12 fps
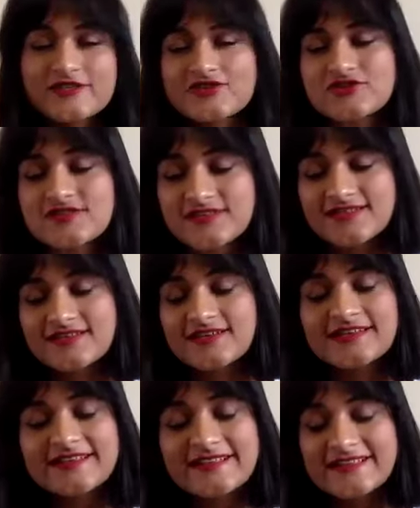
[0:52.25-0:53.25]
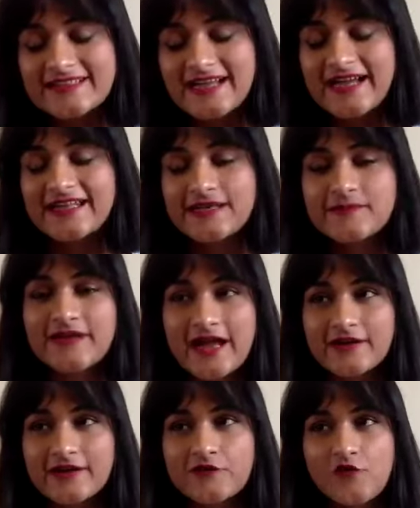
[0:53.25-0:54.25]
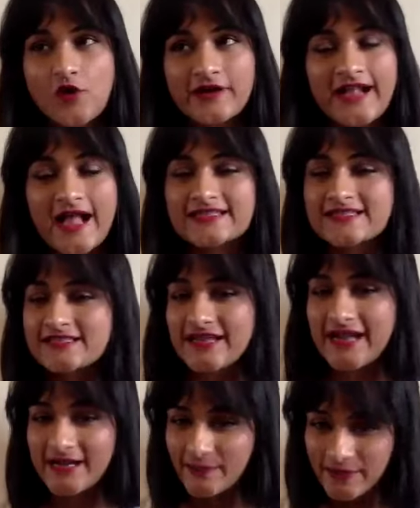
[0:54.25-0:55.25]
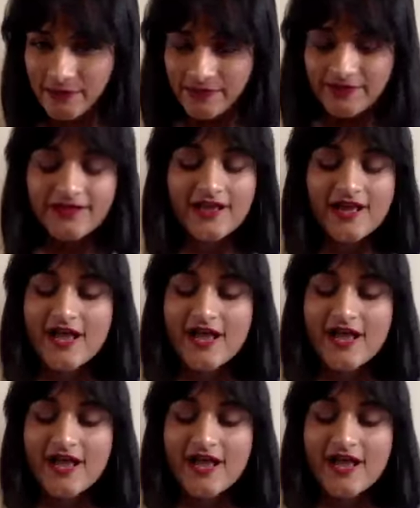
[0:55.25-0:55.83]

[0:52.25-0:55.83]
which is a little tiny brand for cats and cat people.